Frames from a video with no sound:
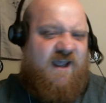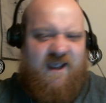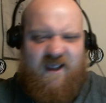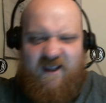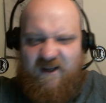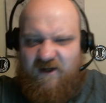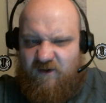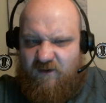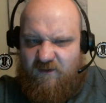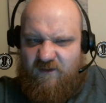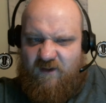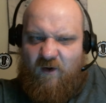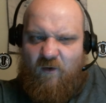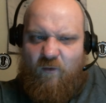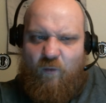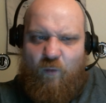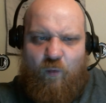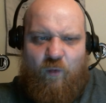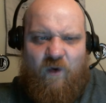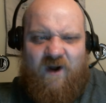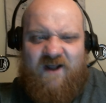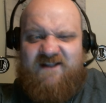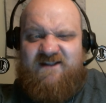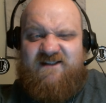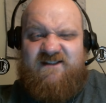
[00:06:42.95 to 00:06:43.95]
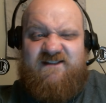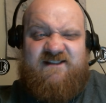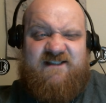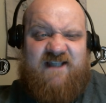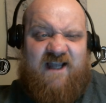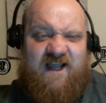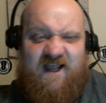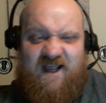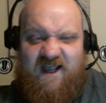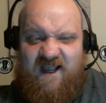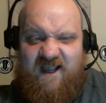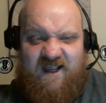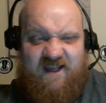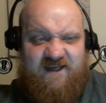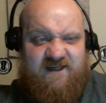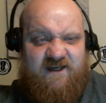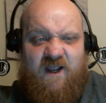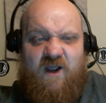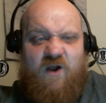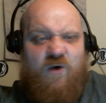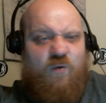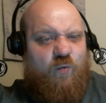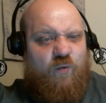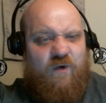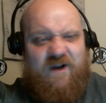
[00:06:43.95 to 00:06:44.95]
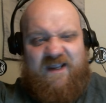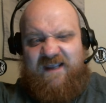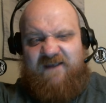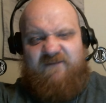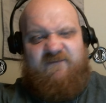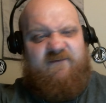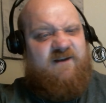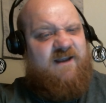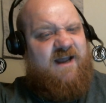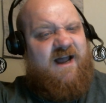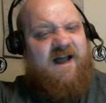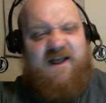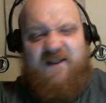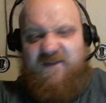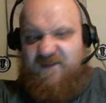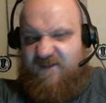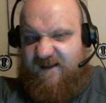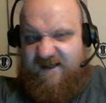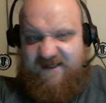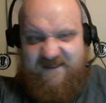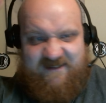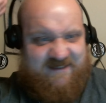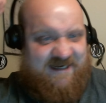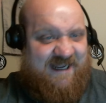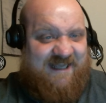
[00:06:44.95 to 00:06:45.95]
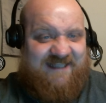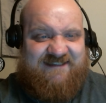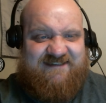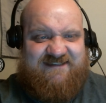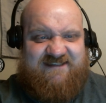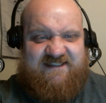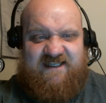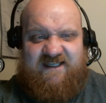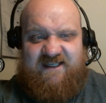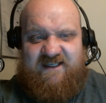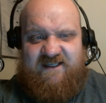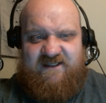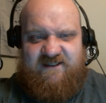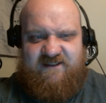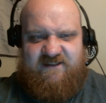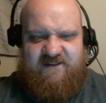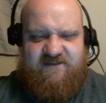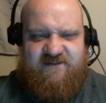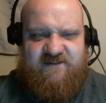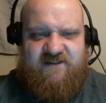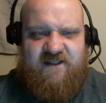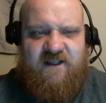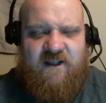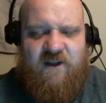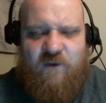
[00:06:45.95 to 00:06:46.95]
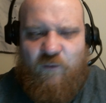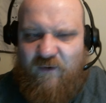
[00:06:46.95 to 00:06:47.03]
And on the one side, we've got the Nazis.